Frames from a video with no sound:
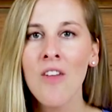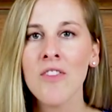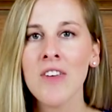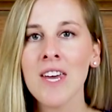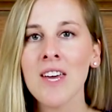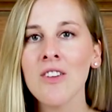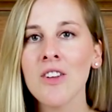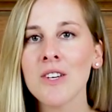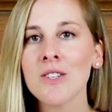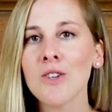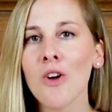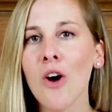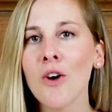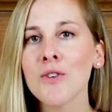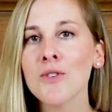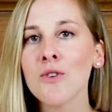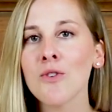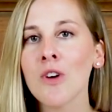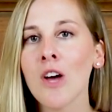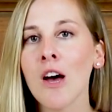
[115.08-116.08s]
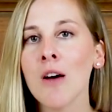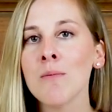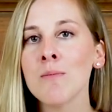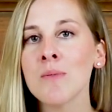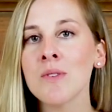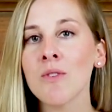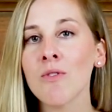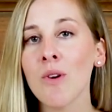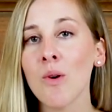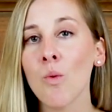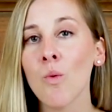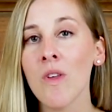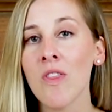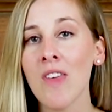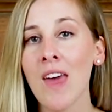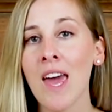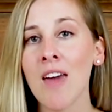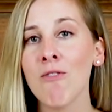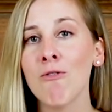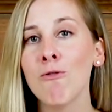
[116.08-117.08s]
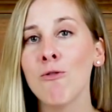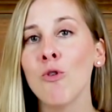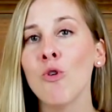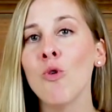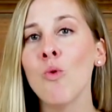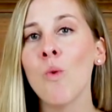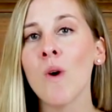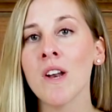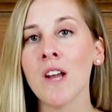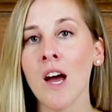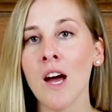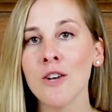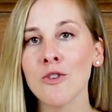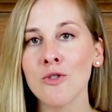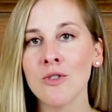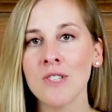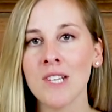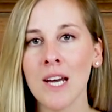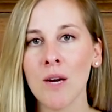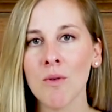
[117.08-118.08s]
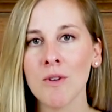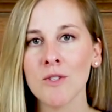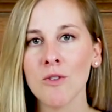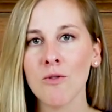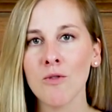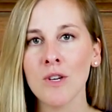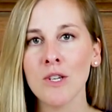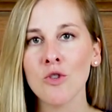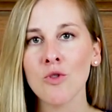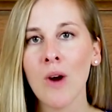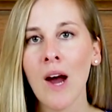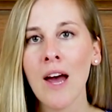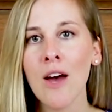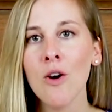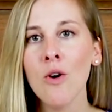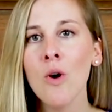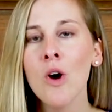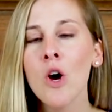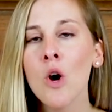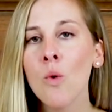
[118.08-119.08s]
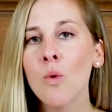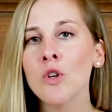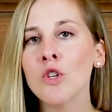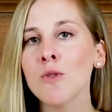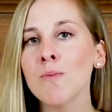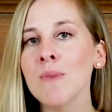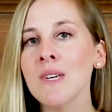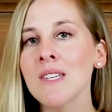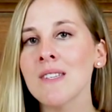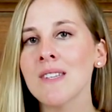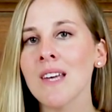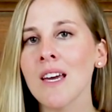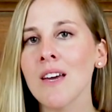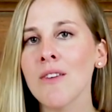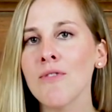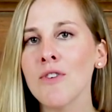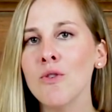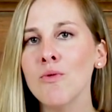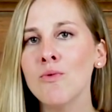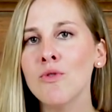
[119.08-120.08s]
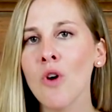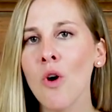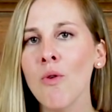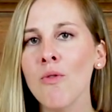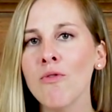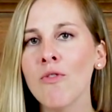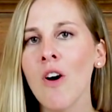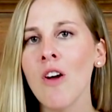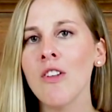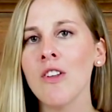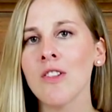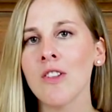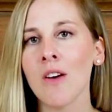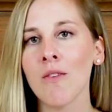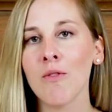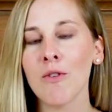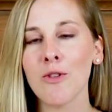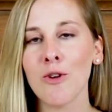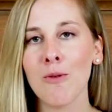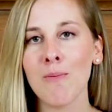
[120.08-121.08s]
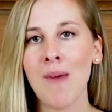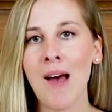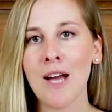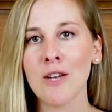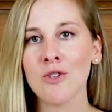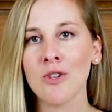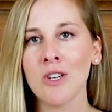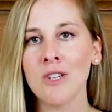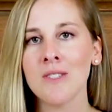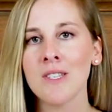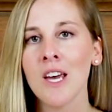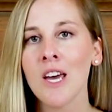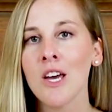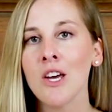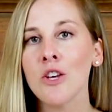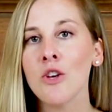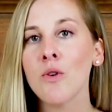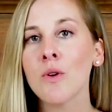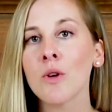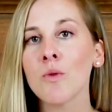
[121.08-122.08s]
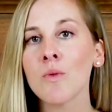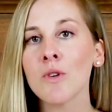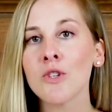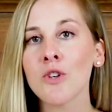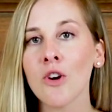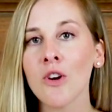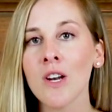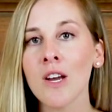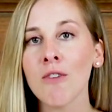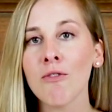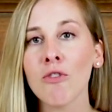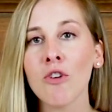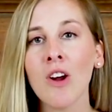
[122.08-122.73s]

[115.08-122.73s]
The Helix also comes with a full 100-day risk-free trial, which means that if you don't fall in love with your mattress, you can return it